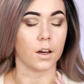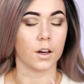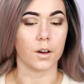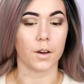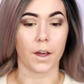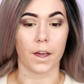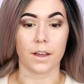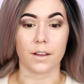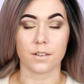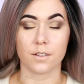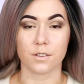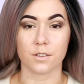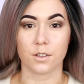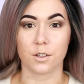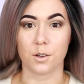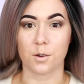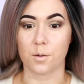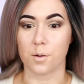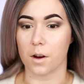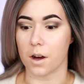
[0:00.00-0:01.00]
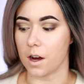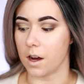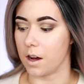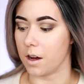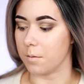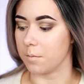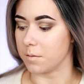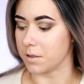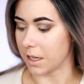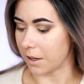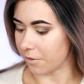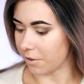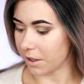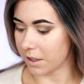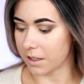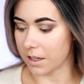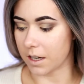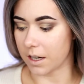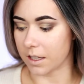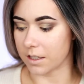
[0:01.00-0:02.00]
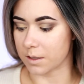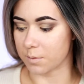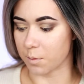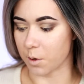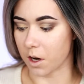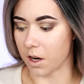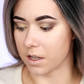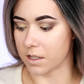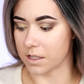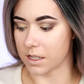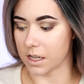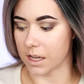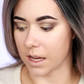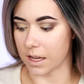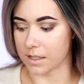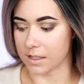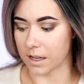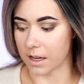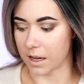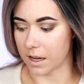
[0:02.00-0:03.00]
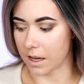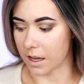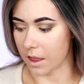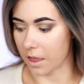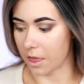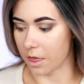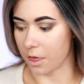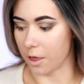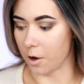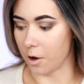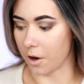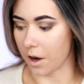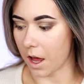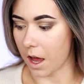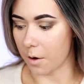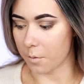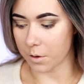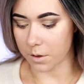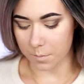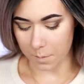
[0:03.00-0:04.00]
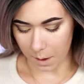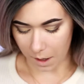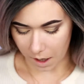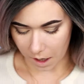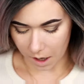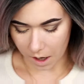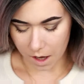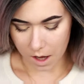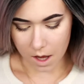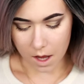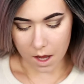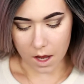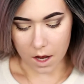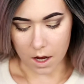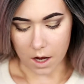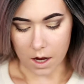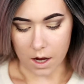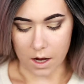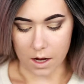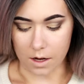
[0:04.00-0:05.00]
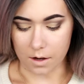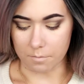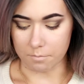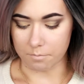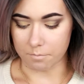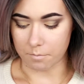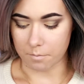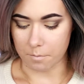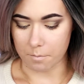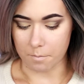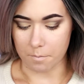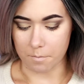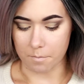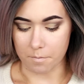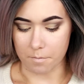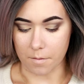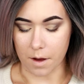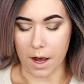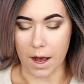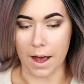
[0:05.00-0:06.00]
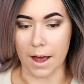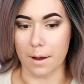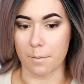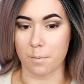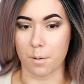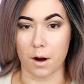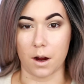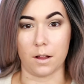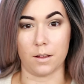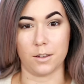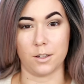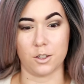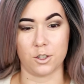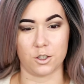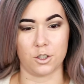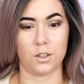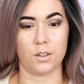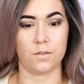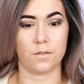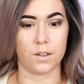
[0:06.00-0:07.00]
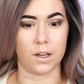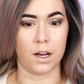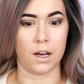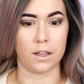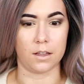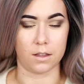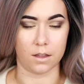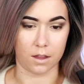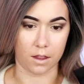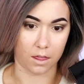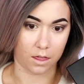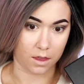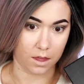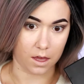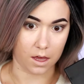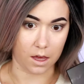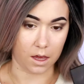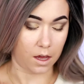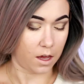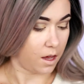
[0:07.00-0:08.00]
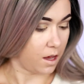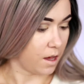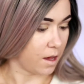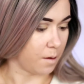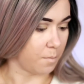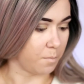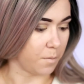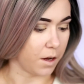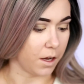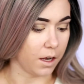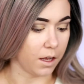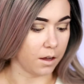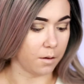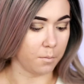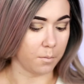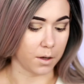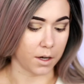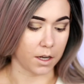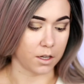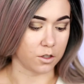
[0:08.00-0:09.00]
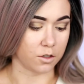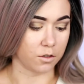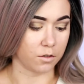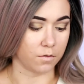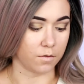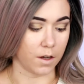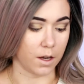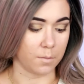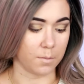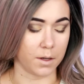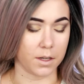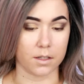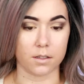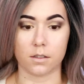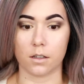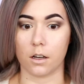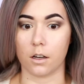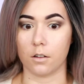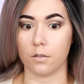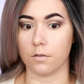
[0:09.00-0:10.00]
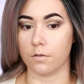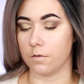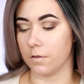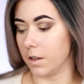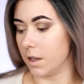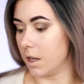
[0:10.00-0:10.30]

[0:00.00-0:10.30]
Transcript: Okay, so definitely not as bronzy as I thought I would be. I probably should have gotten the medium, but I do find myself